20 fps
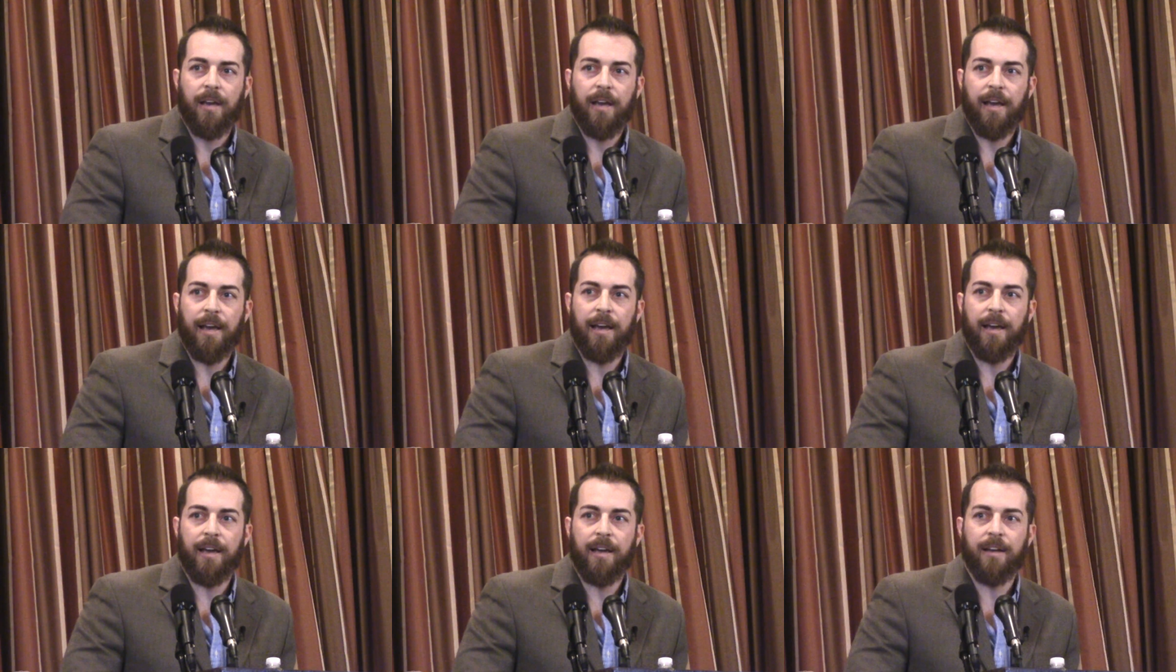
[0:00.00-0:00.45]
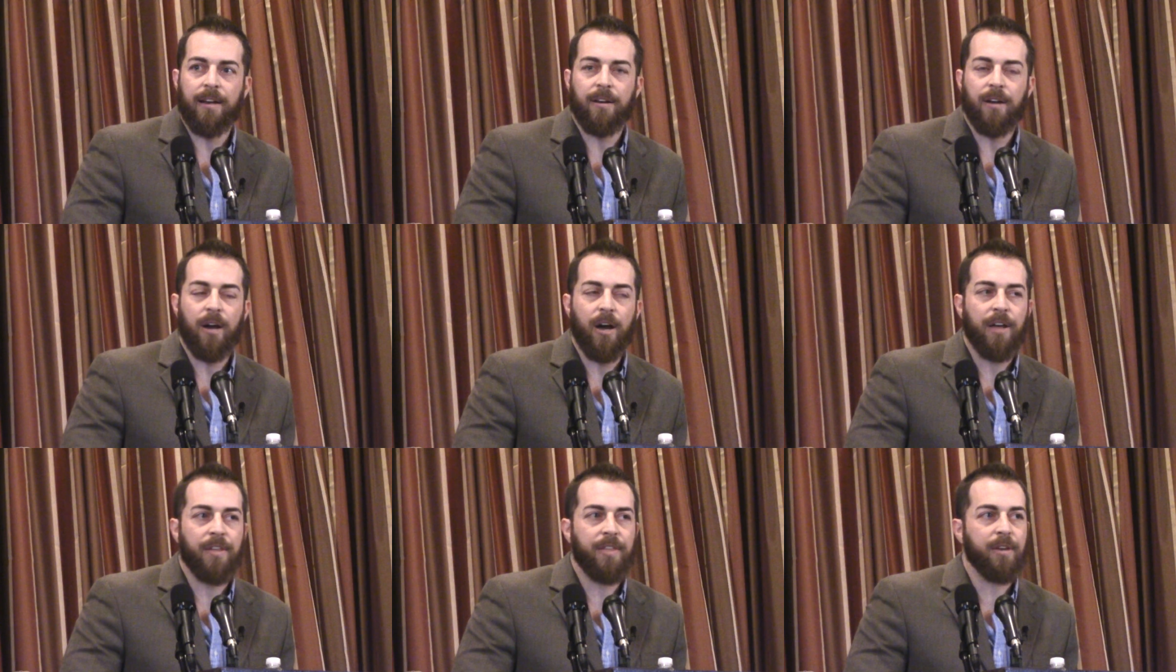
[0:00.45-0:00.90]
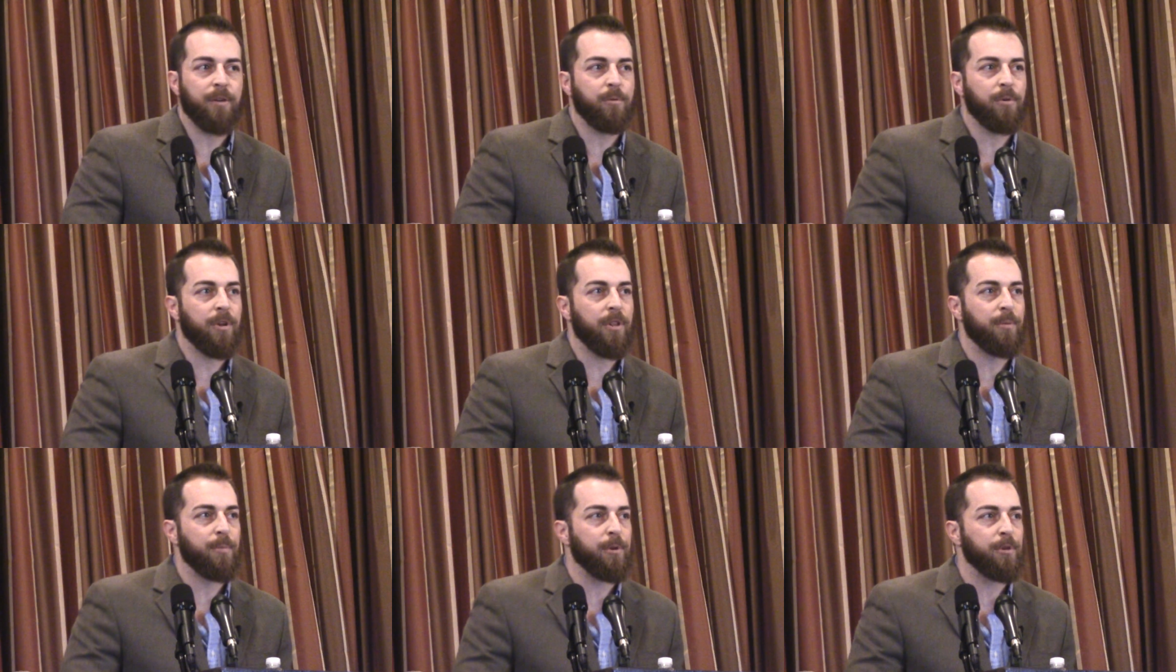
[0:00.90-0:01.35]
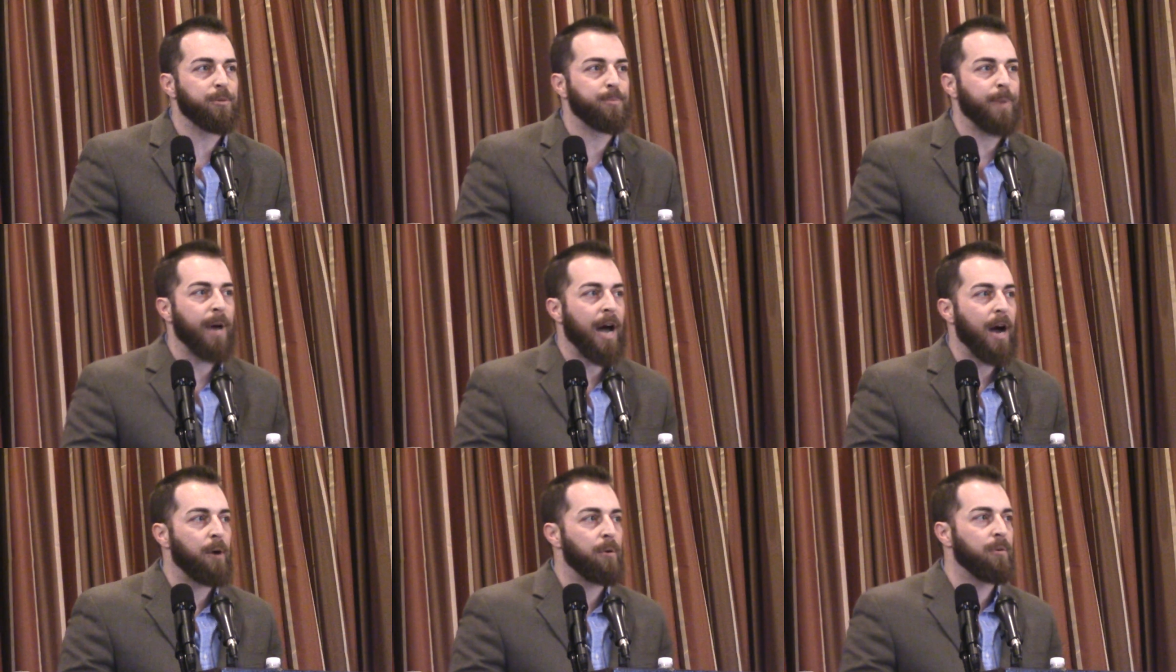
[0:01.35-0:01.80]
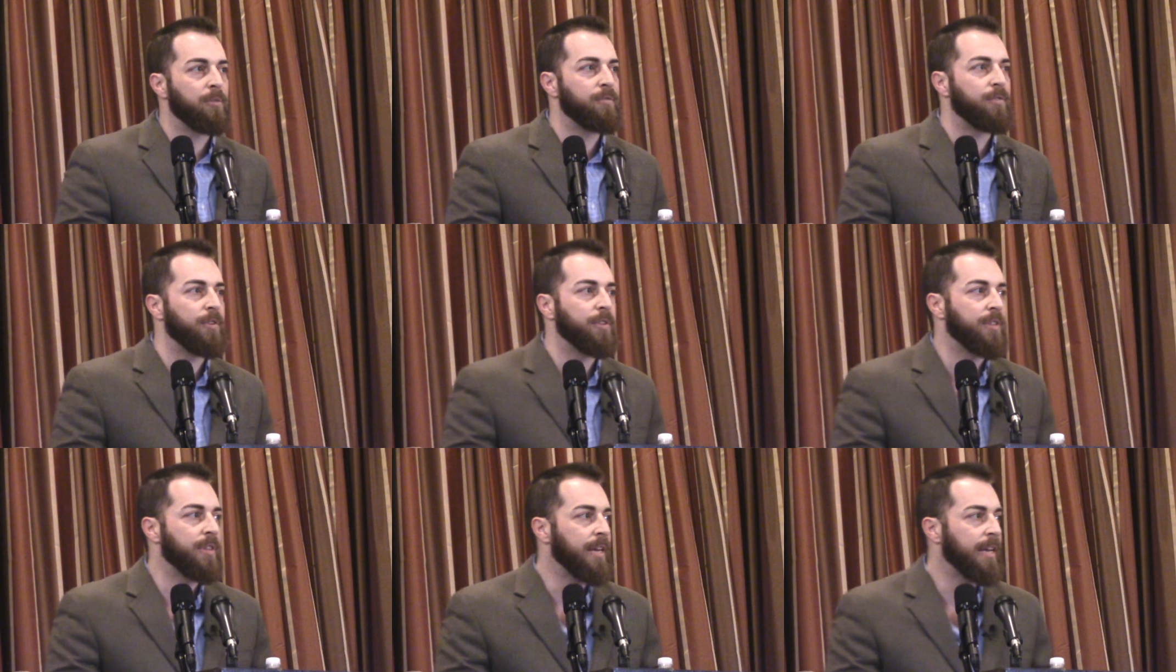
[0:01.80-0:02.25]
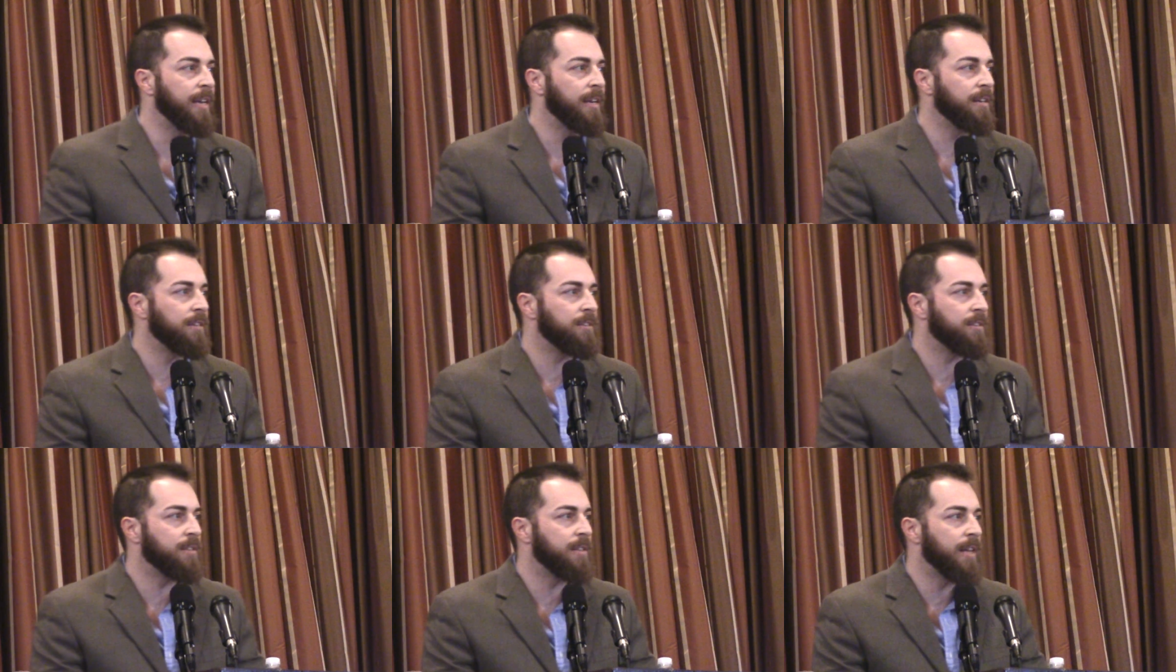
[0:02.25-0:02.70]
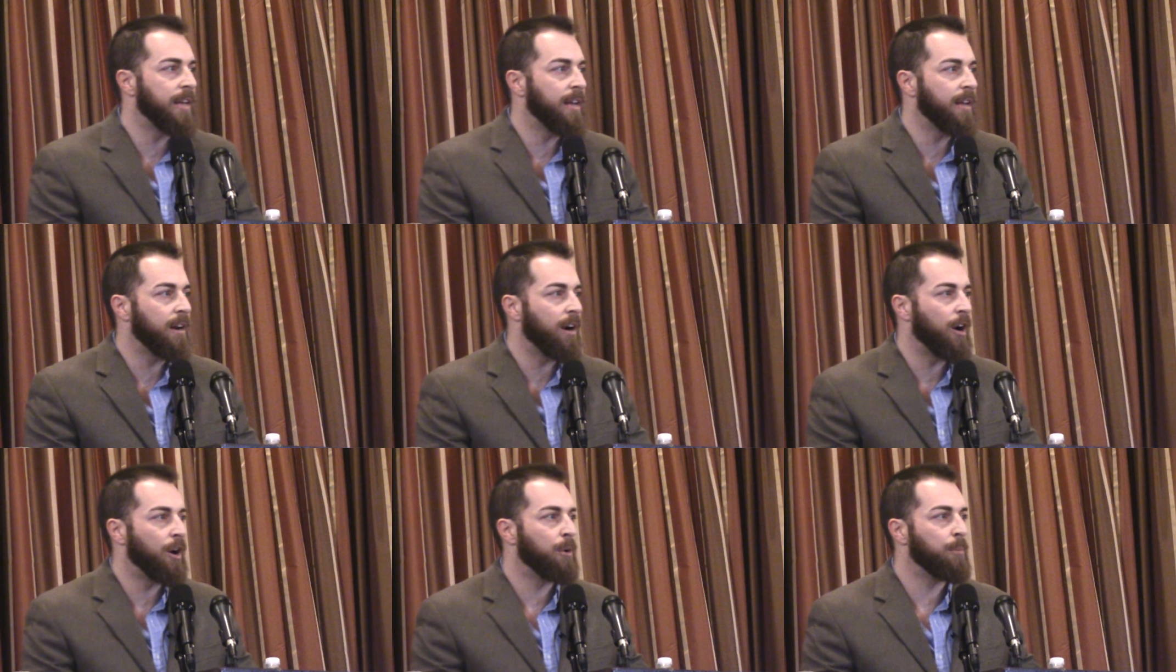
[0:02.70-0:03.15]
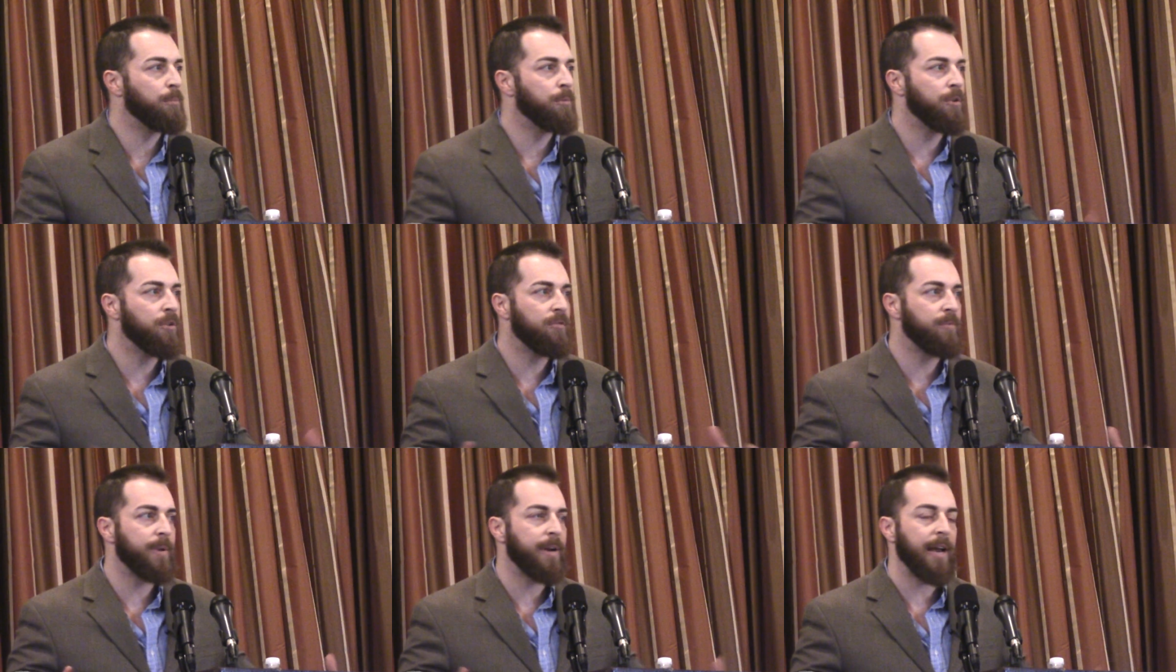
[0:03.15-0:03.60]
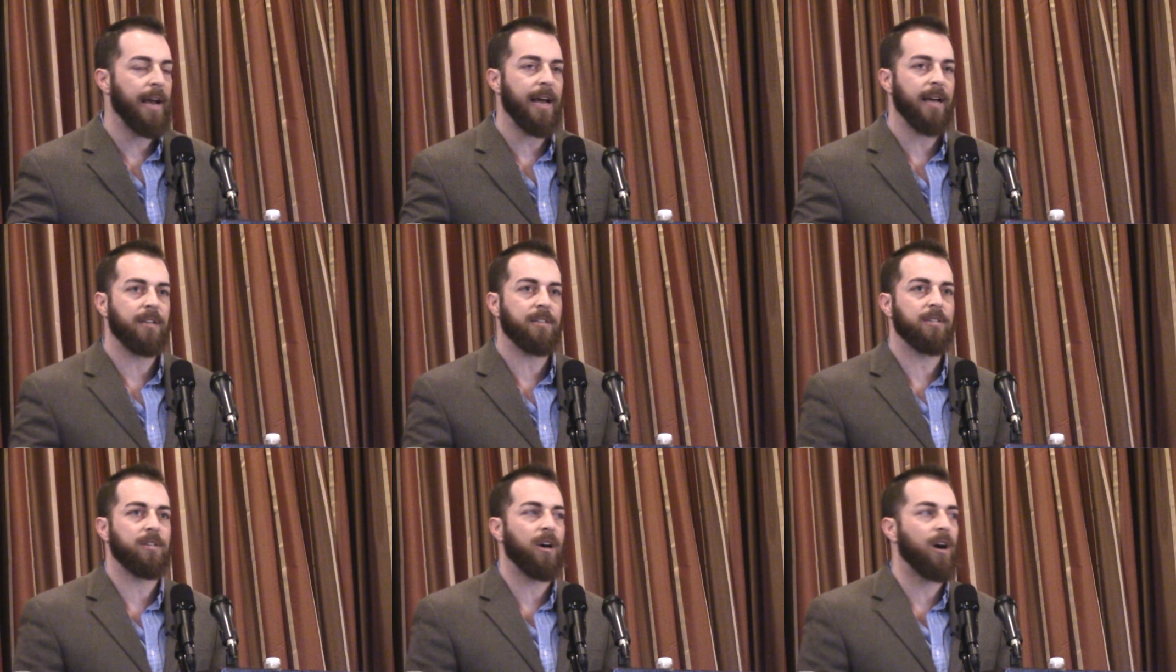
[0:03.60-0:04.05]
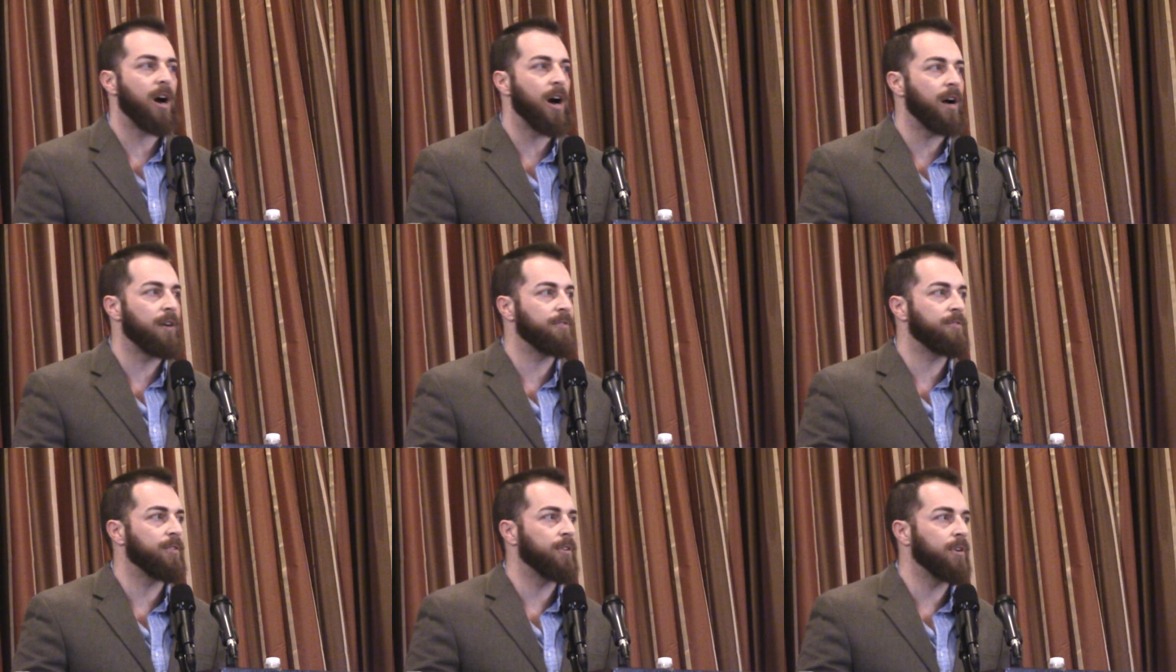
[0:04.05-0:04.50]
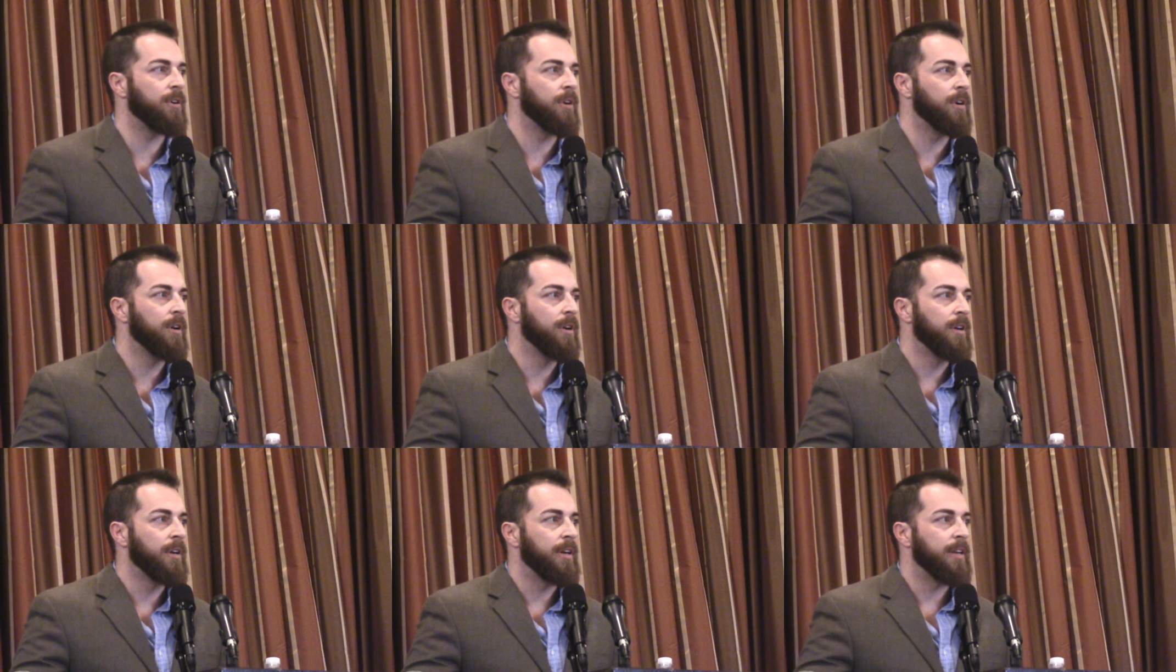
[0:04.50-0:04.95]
And I think one of the most powerful things that our movement has to offer